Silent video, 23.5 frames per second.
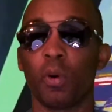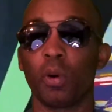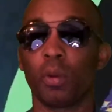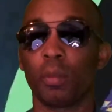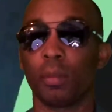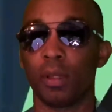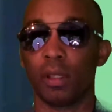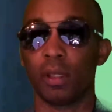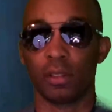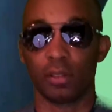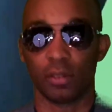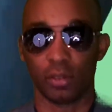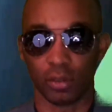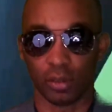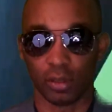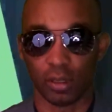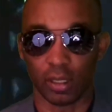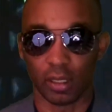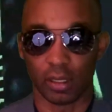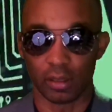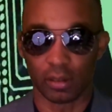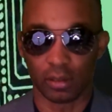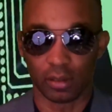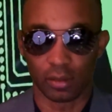minutes or
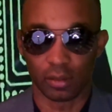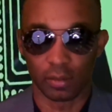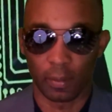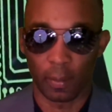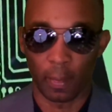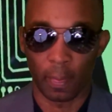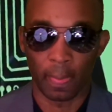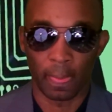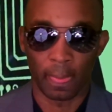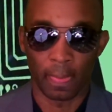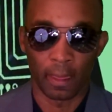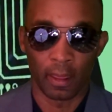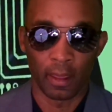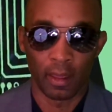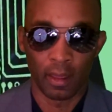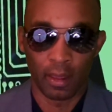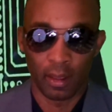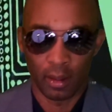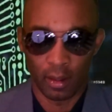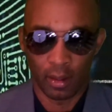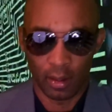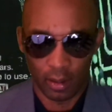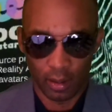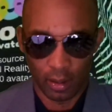less.
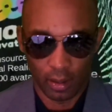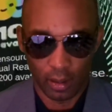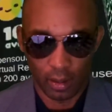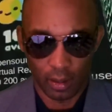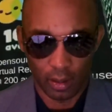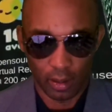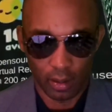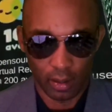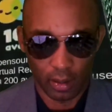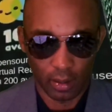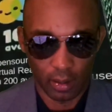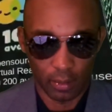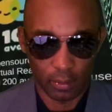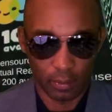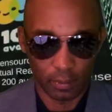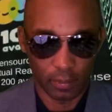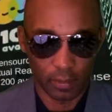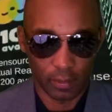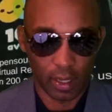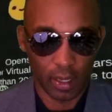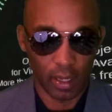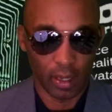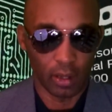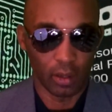
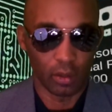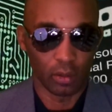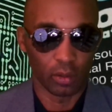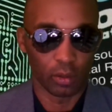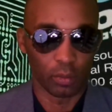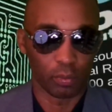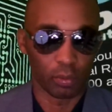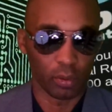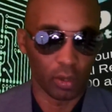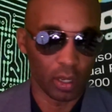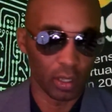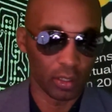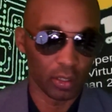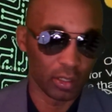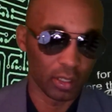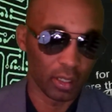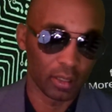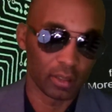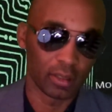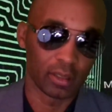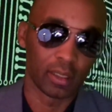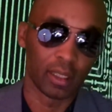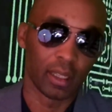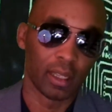Now, the
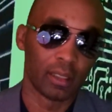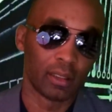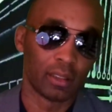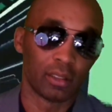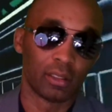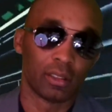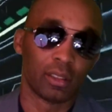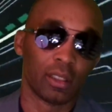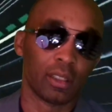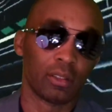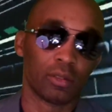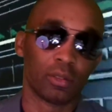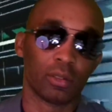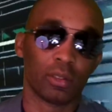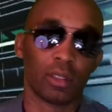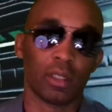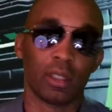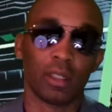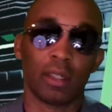projects that Decentraland